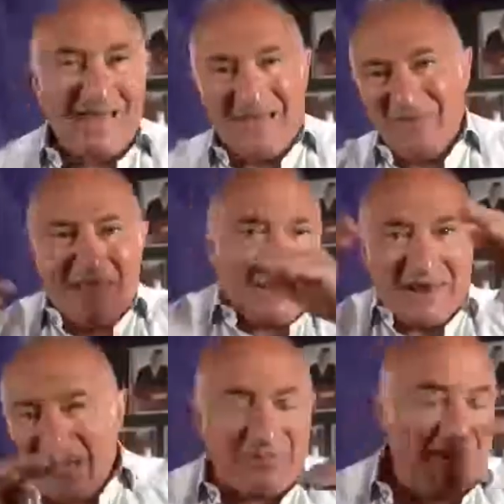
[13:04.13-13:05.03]
they're
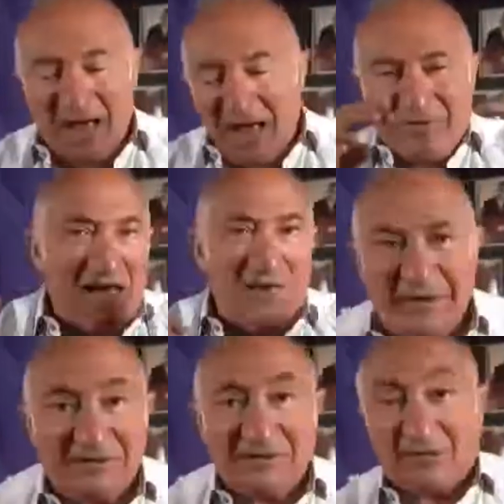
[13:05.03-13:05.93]

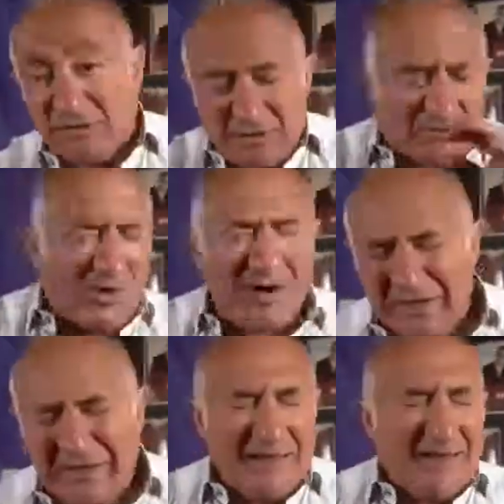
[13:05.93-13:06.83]
overlapping each other. And you're trying to,